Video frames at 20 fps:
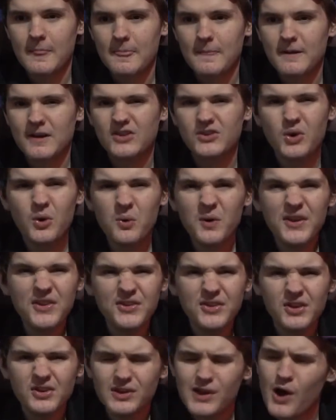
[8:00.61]
it's always
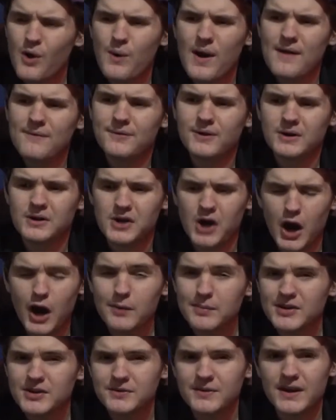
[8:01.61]
the low effort
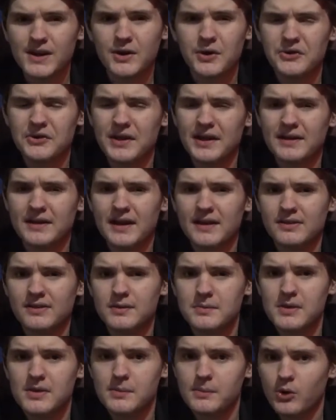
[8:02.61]
garbage videos that get
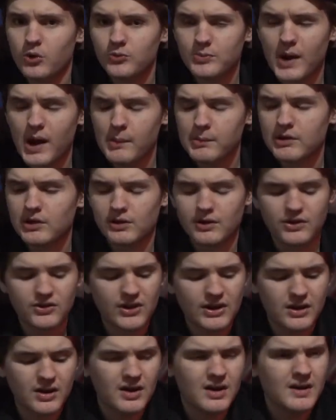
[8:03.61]
to be the most popular. And it's
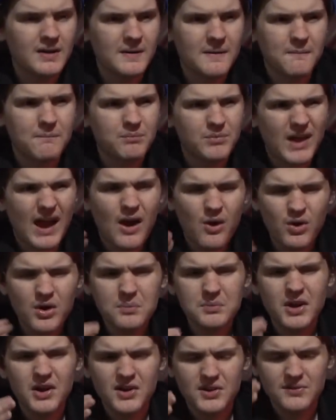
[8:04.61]
like, how
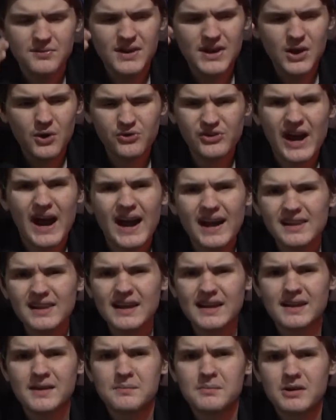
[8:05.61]
come none of the videos I
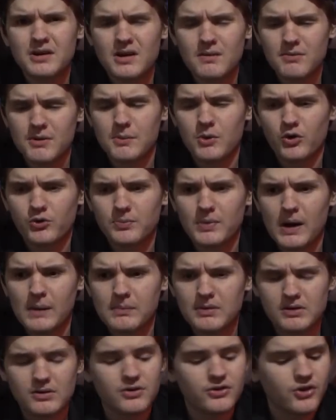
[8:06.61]
like become the most
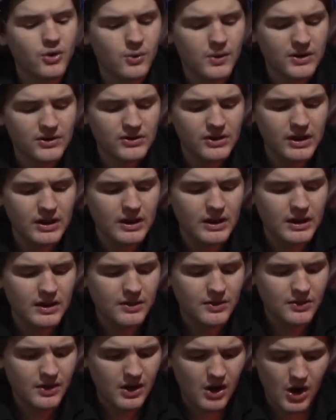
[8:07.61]
popular? It's always
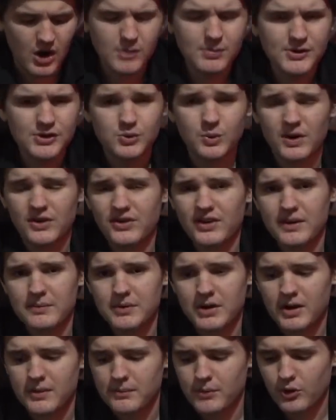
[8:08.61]
the garbage ones that
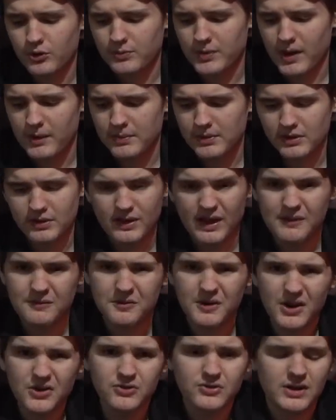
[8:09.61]
become most popular, and that
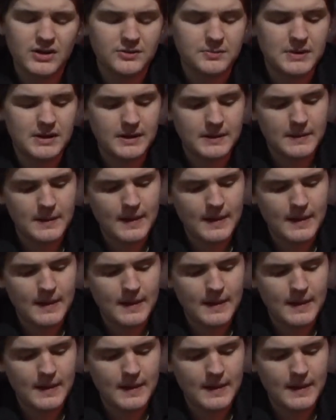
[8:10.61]
frustrates me.